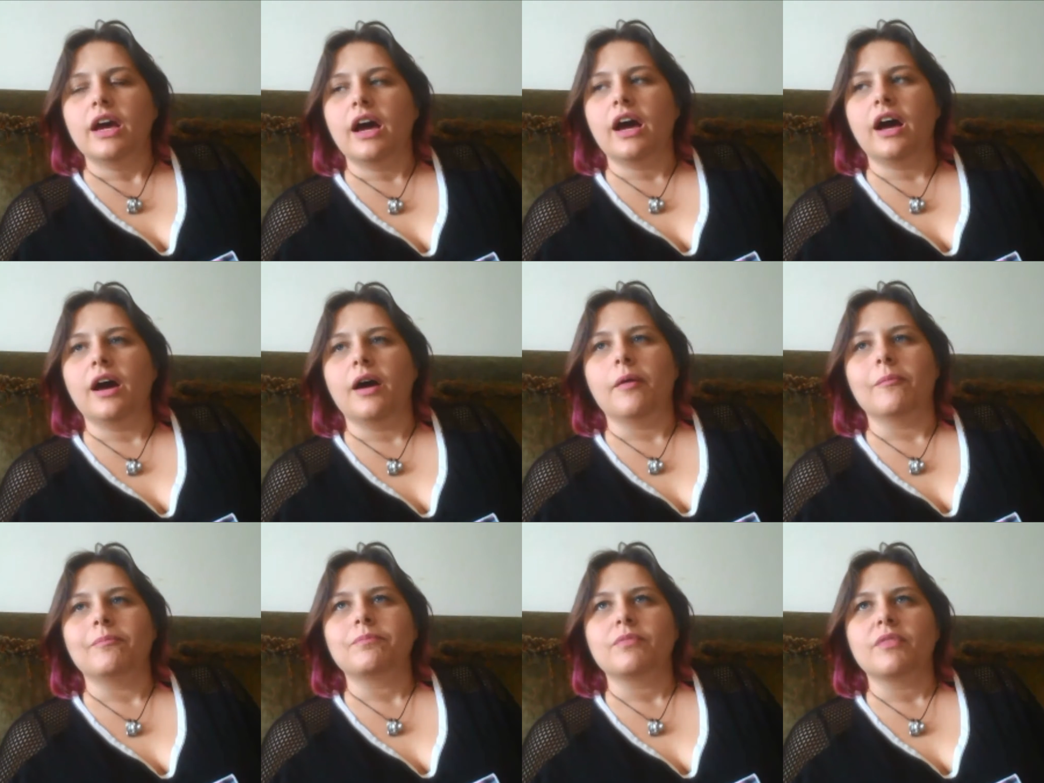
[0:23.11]

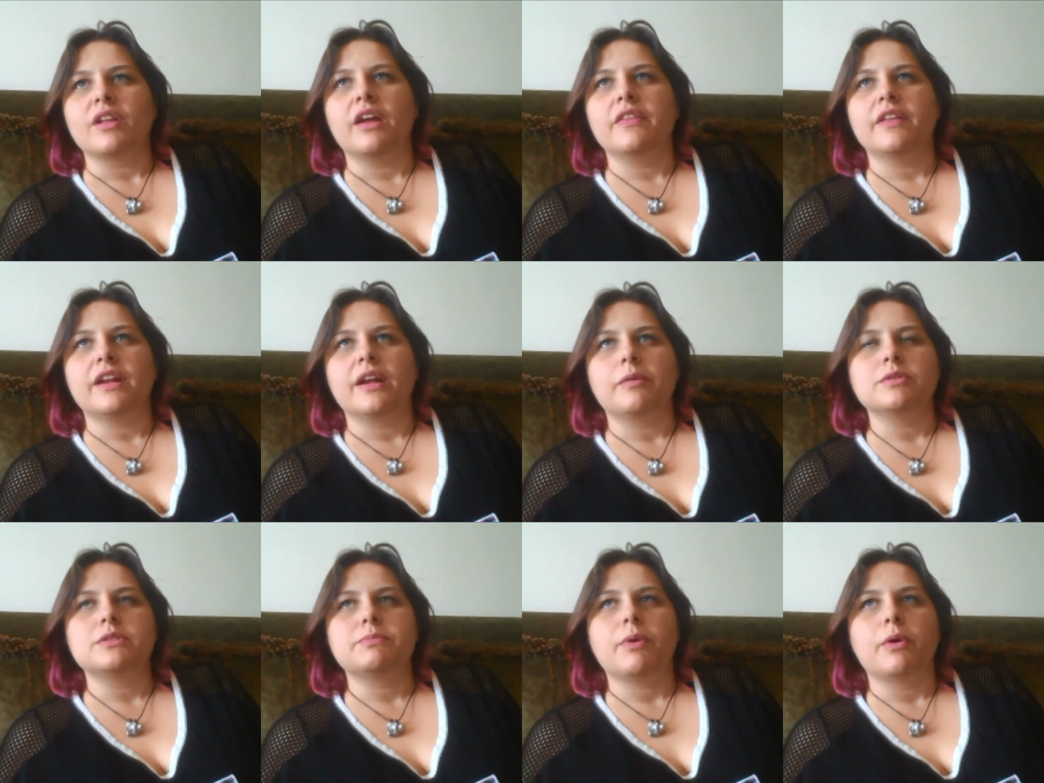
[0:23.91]
Um, and then I
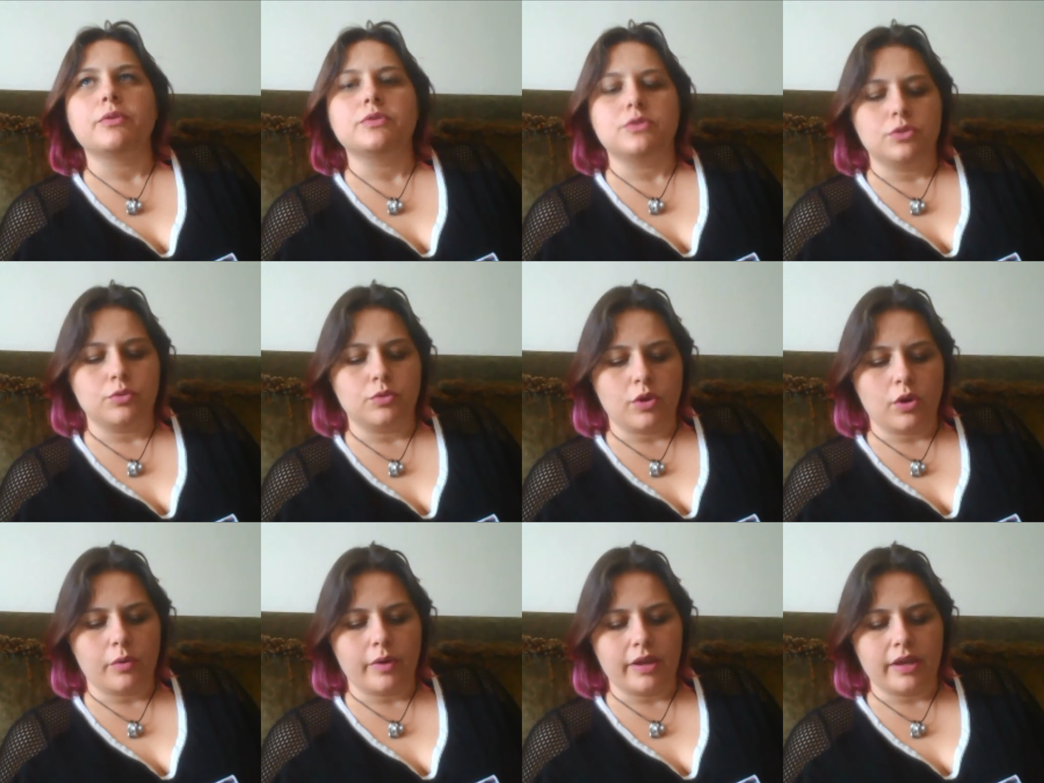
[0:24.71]
was supposed to
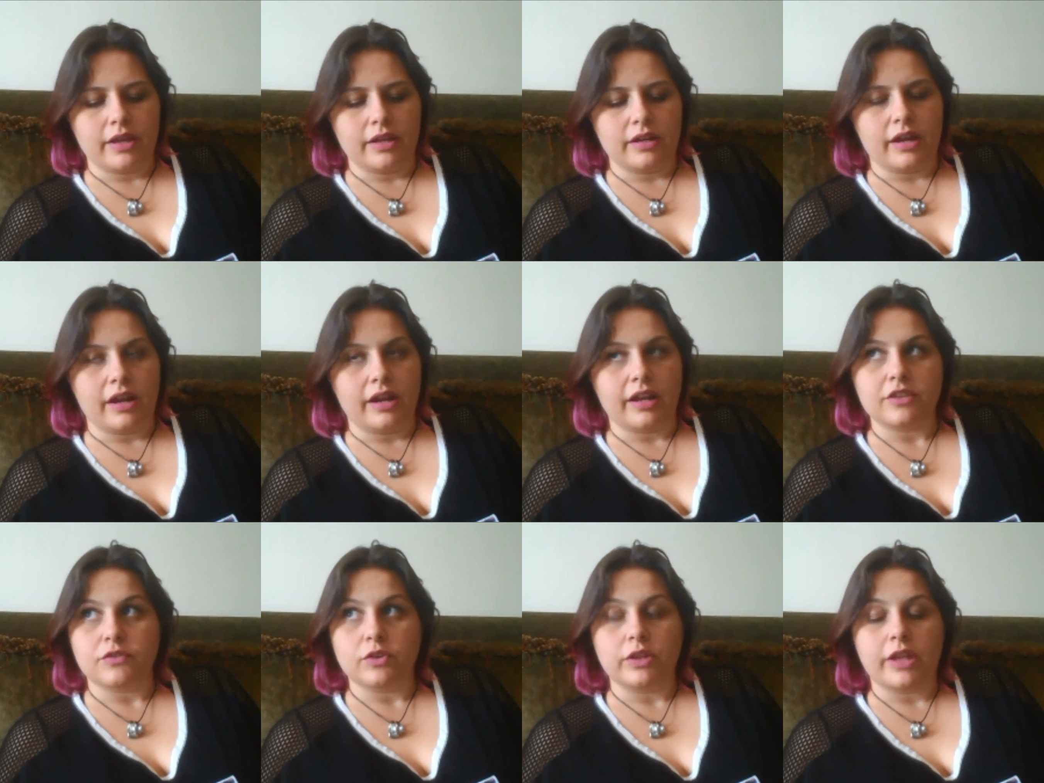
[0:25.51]
go in, I
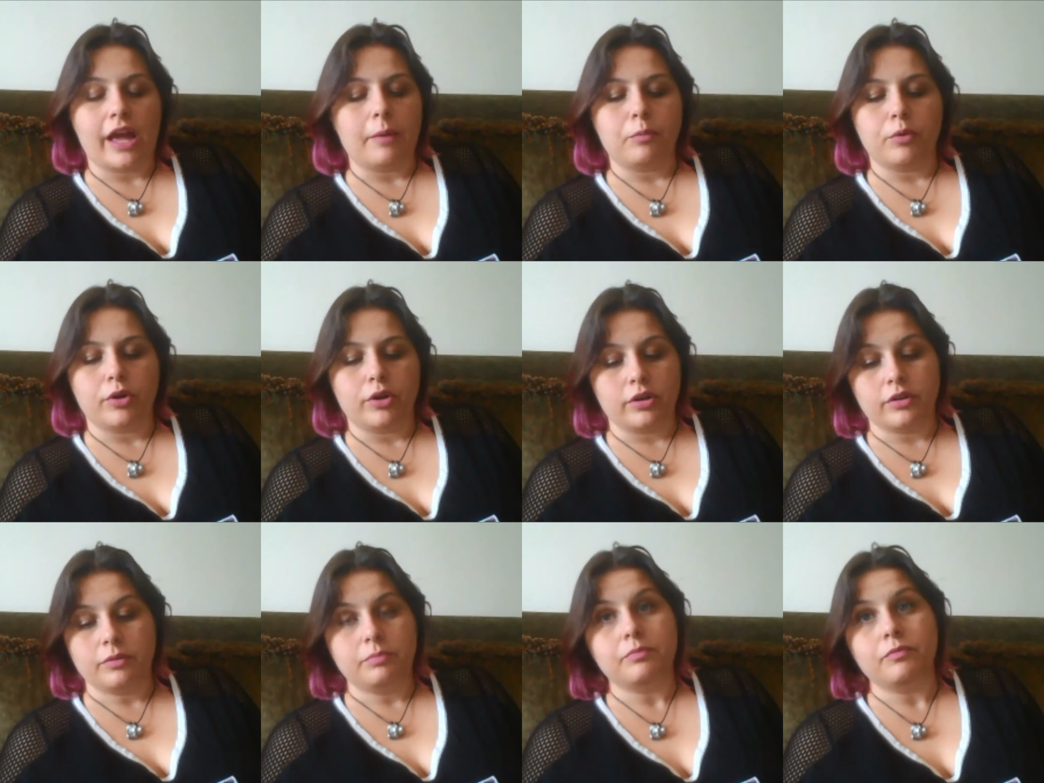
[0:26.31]
guess, for lab
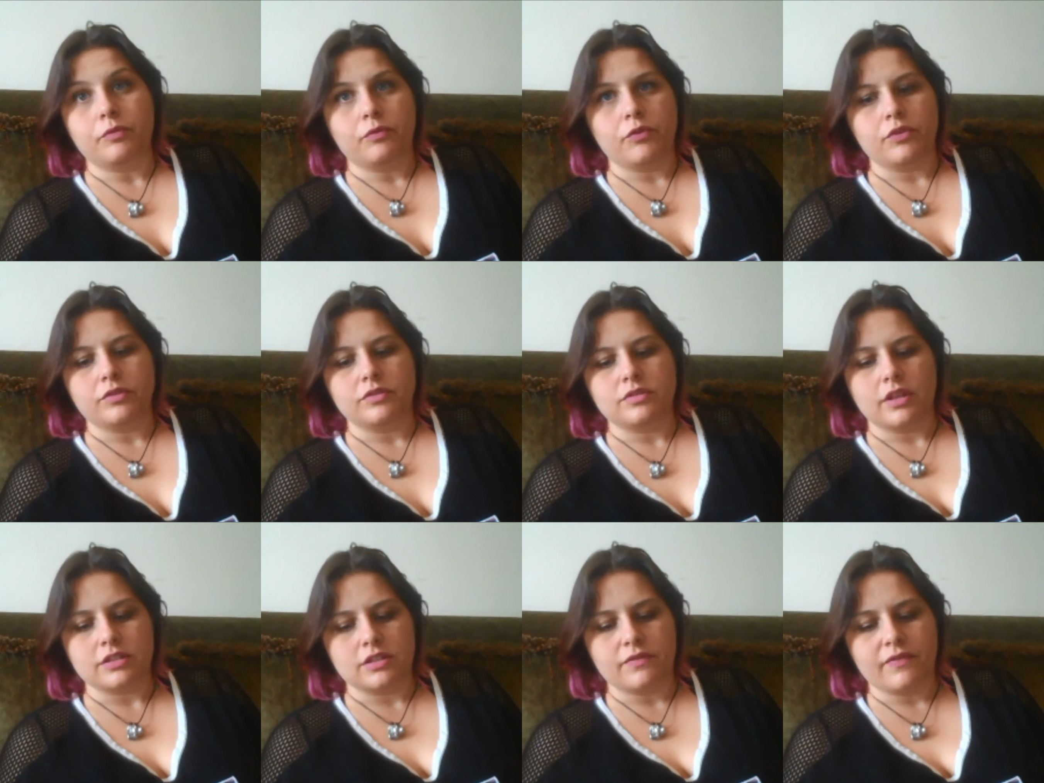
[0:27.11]
work.
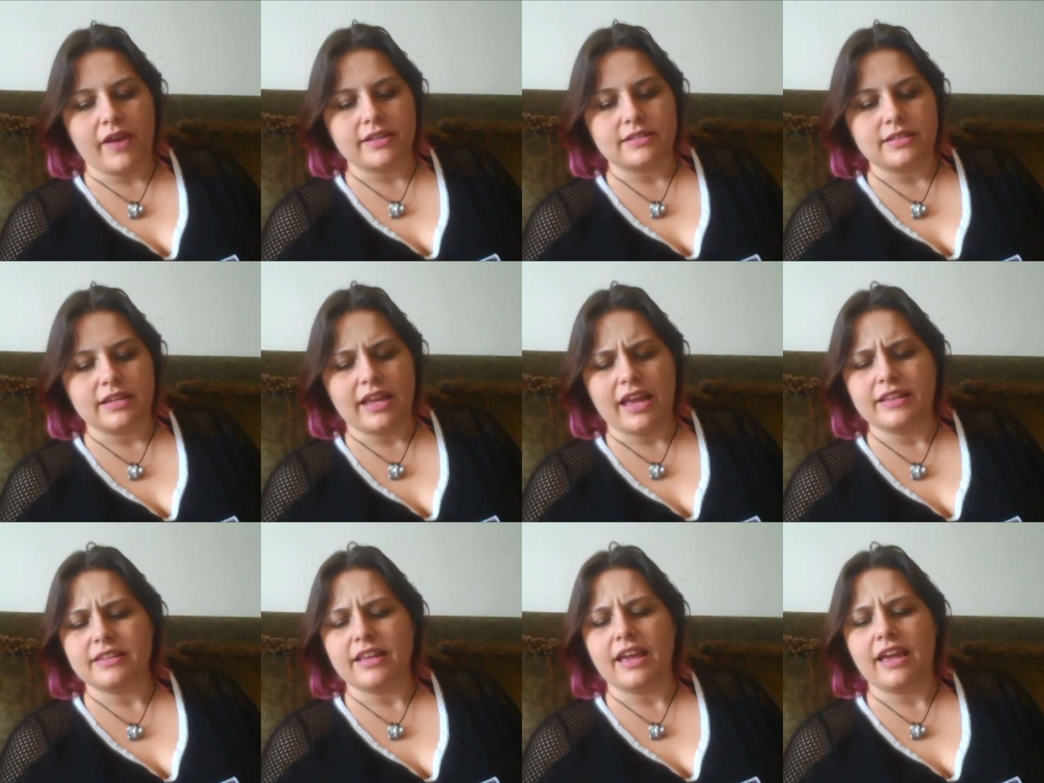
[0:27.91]
That's the fasting,
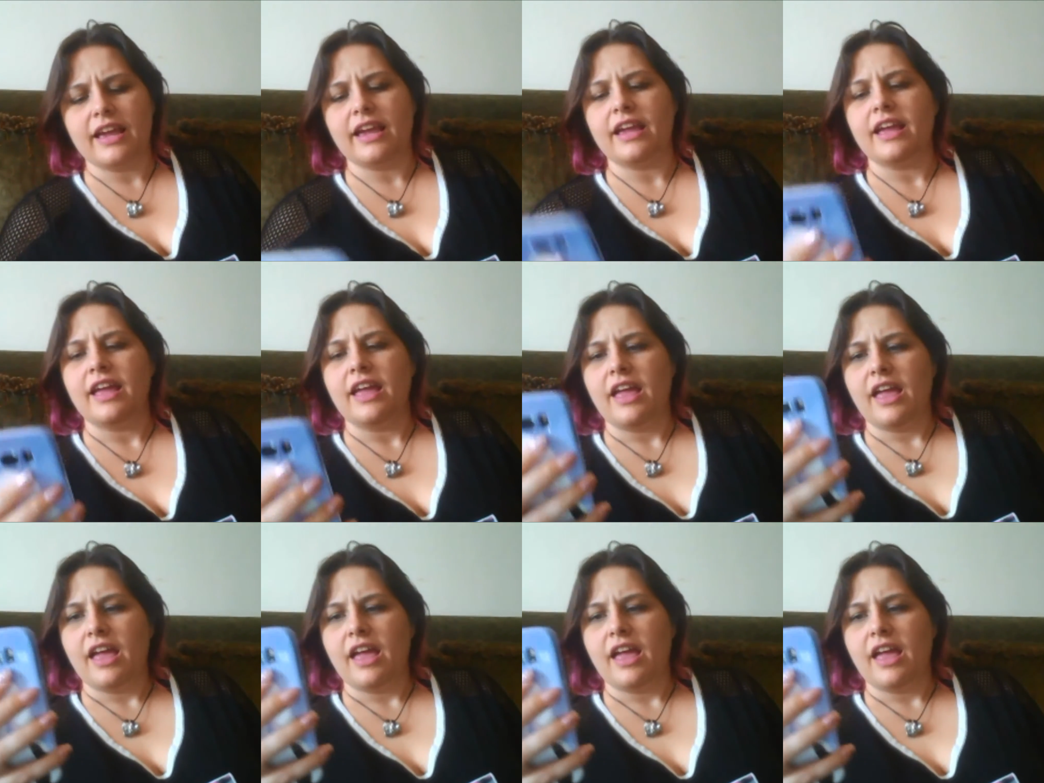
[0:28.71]
and a